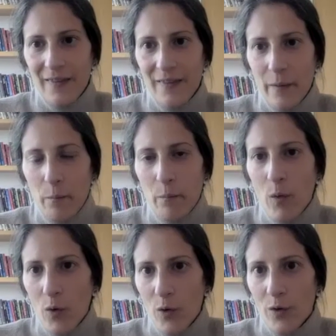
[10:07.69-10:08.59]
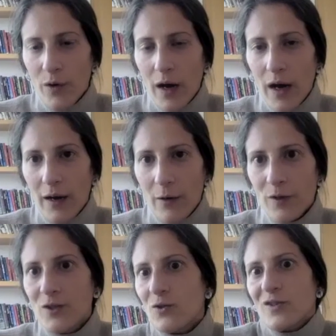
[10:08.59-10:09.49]
the more uh,
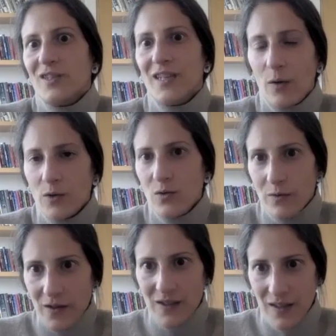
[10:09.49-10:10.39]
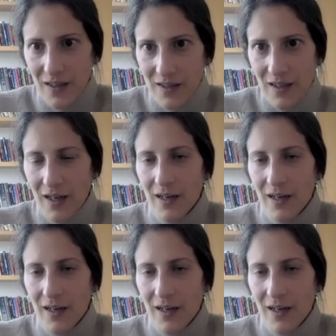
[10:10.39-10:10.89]
resource endowed universities in,